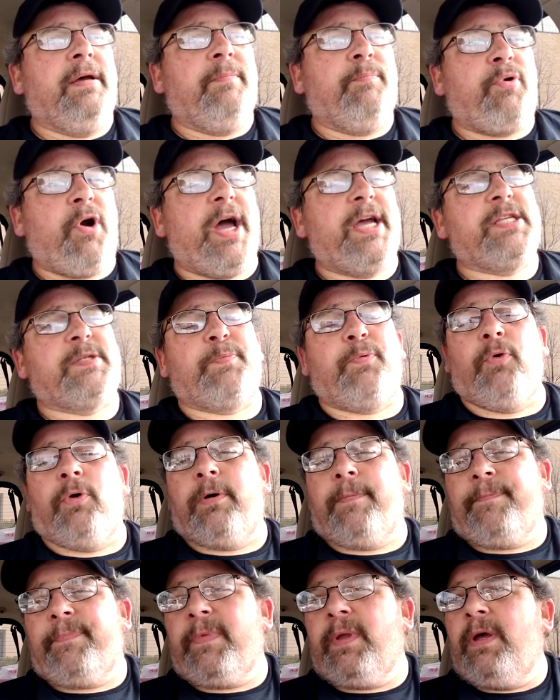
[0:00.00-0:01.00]
prize
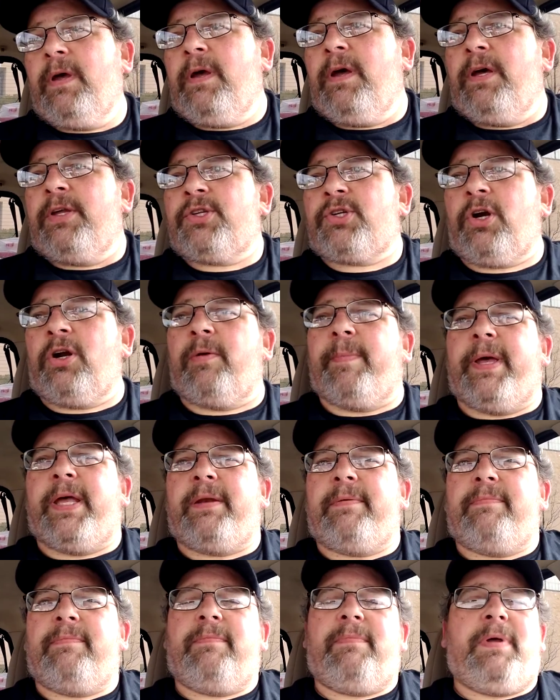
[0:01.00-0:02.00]
pool tournament
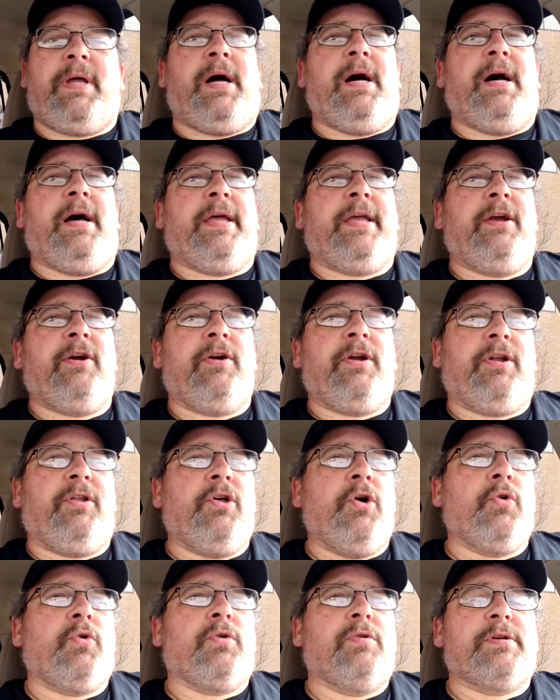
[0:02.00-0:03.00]
here at a
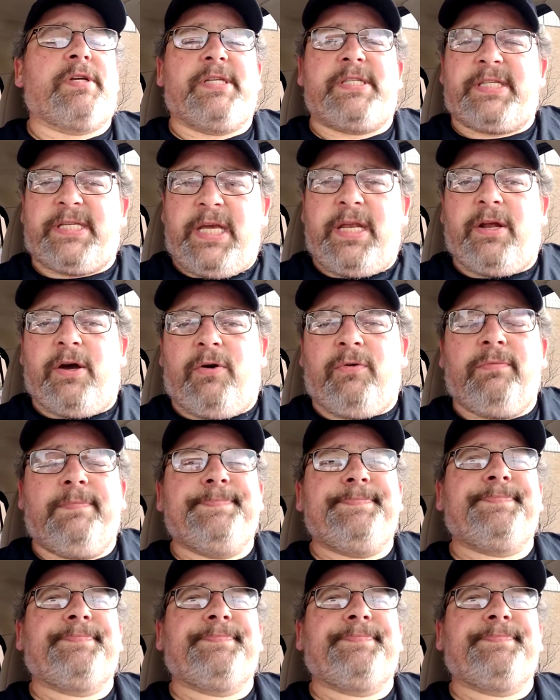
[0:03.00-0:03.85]
local casino.